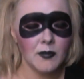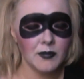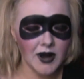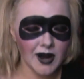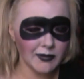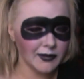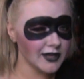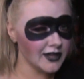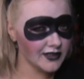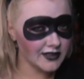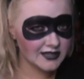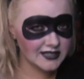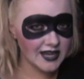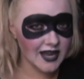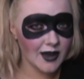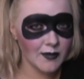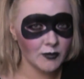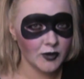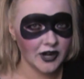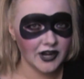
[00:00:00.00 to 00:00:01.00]
Probably on the
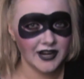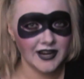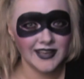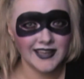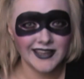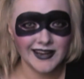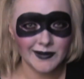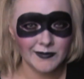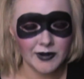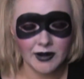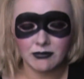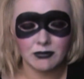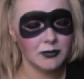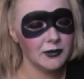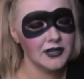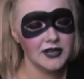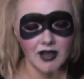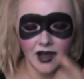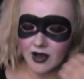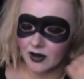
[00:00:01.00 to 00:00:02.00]
day I'm wearing it, I'm
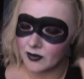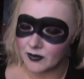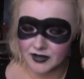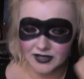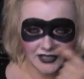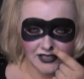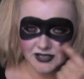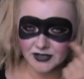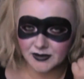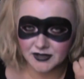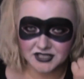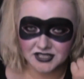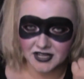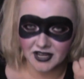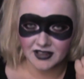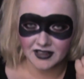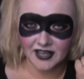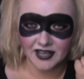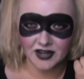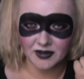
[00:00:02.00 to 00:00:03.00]
probably not going to do a
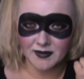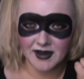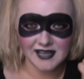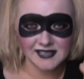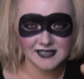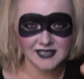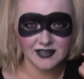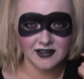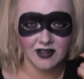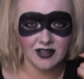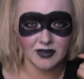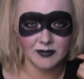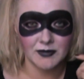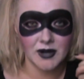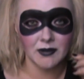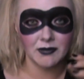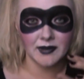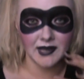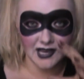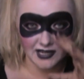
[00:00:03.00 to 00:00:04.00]
gel liner mask at all. I'm
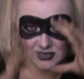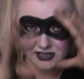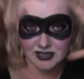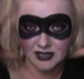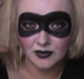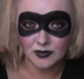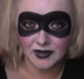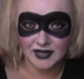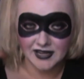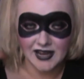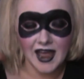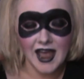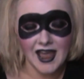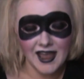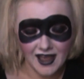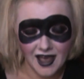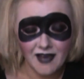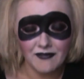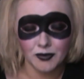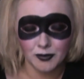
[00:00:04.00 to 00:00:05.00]
probably actually going to
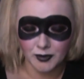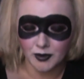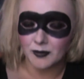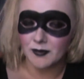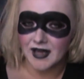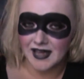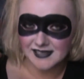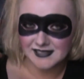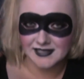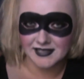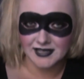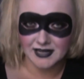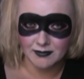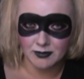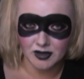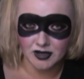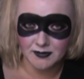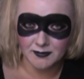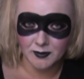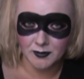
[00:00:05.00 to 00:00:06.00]
have a real mask that
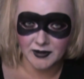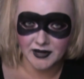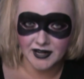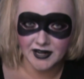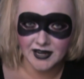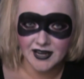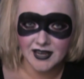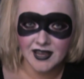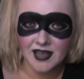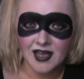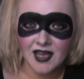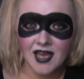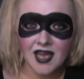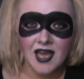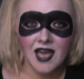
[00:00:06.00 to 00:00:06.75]
I'm going to be wearing.